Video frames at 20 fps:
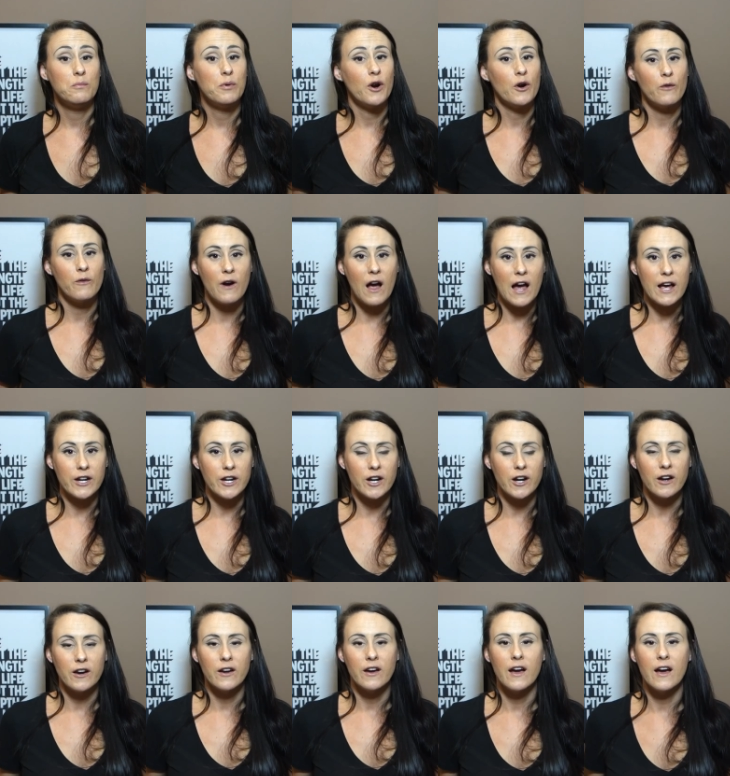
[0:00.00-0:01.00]
per
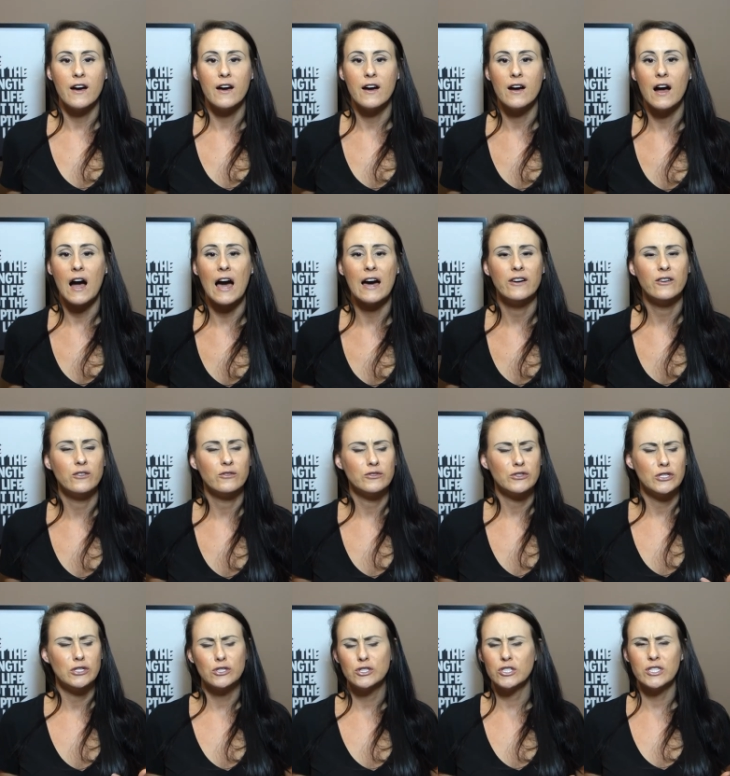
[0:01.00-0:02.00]
rider. Uh, I
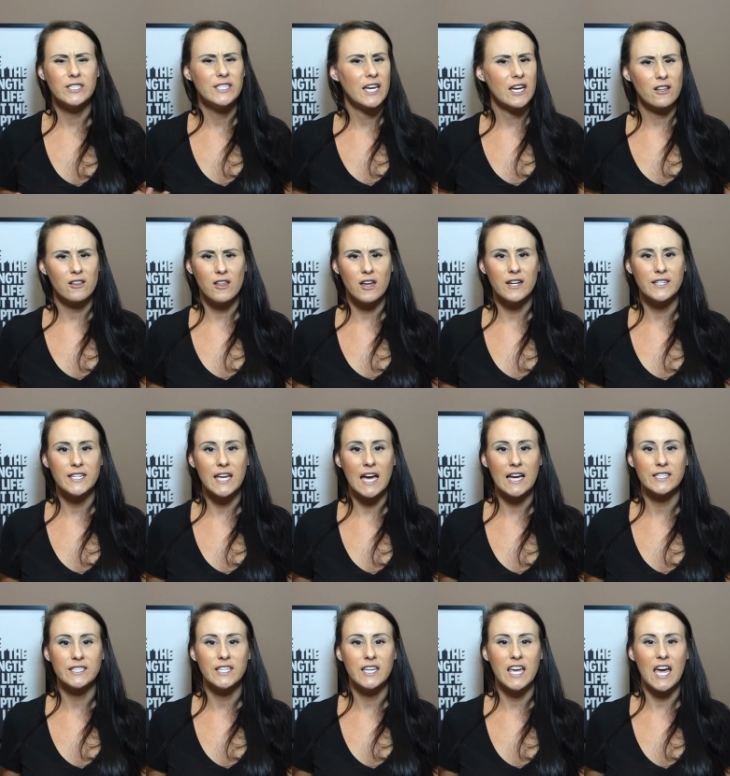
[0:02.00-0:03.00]
don't usually take a lot of
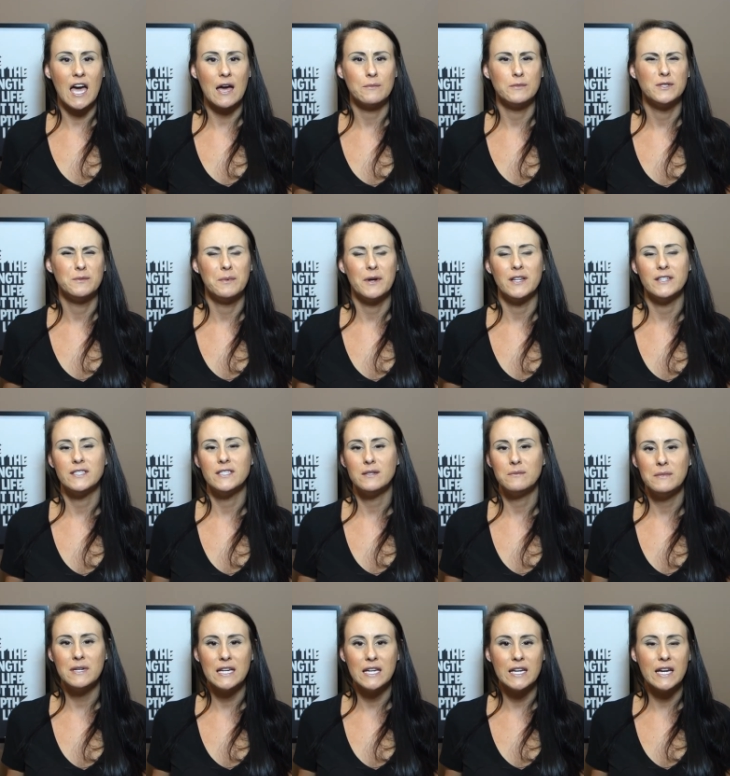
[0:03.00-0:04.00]
taxi cabs, but
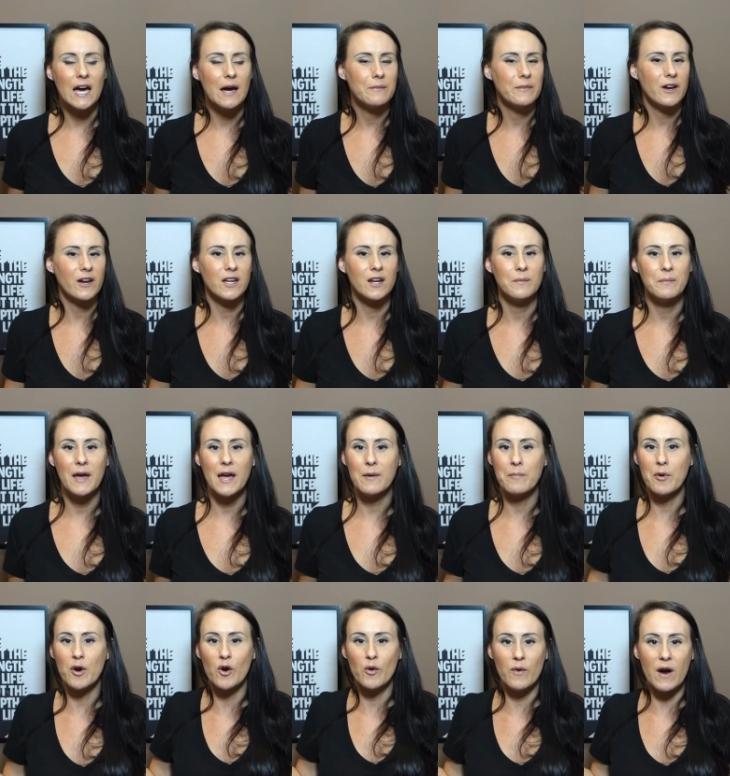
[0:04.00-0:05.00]
to me, I'm not going to
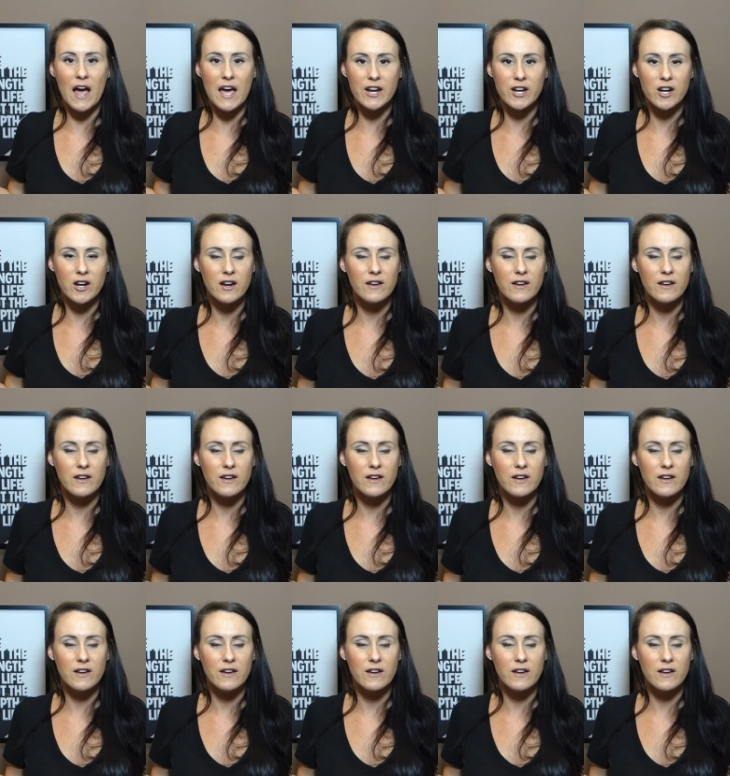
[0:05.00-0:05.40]
pay per rider.